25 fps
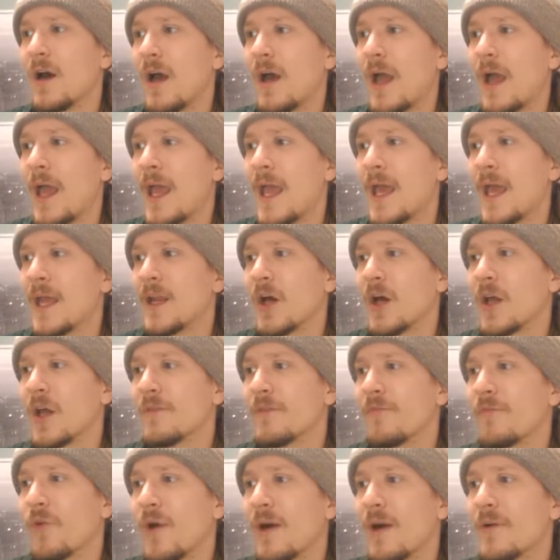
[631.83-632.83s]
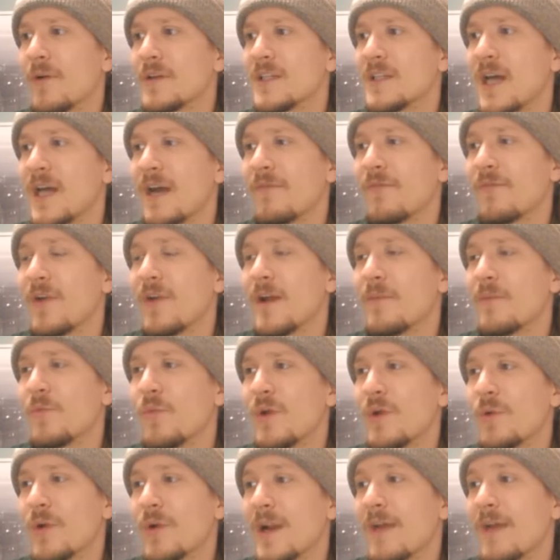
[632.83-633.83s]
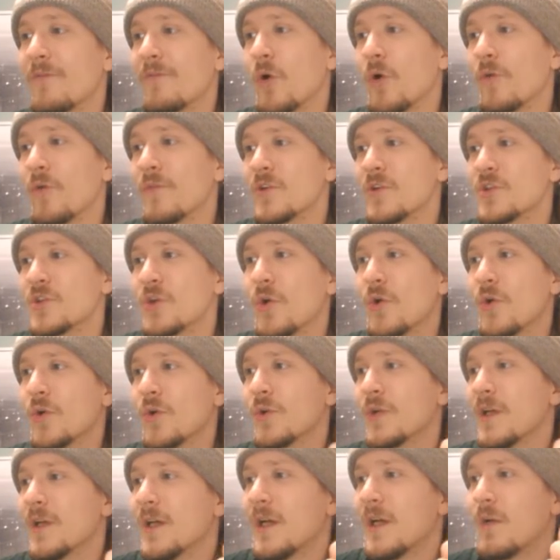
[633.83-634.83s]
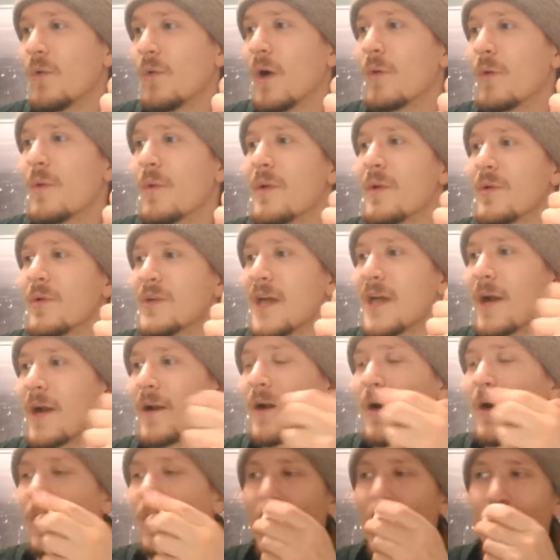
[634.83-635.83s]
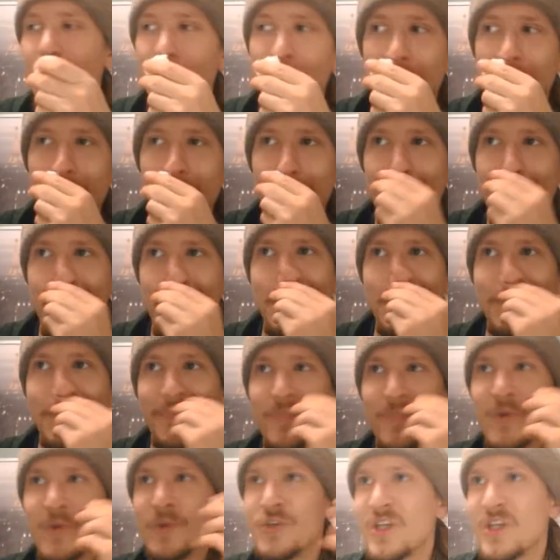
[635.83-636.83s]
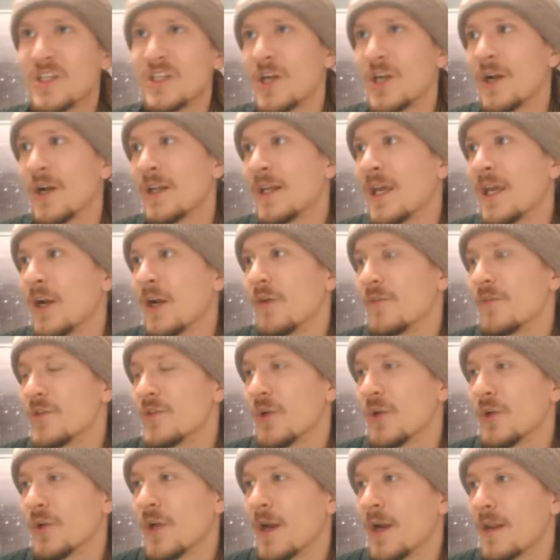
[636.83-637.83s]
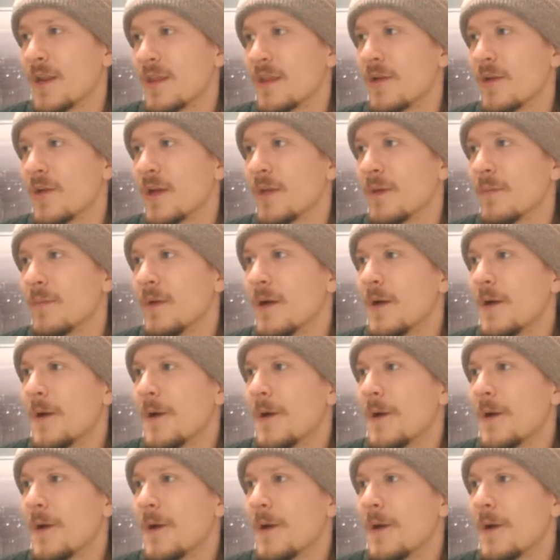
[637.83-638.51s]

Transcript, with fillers: And on the 4-hour time frame, we were never oversold. Well, when we were down at our low, we were just starting to get oversold on Ethereum.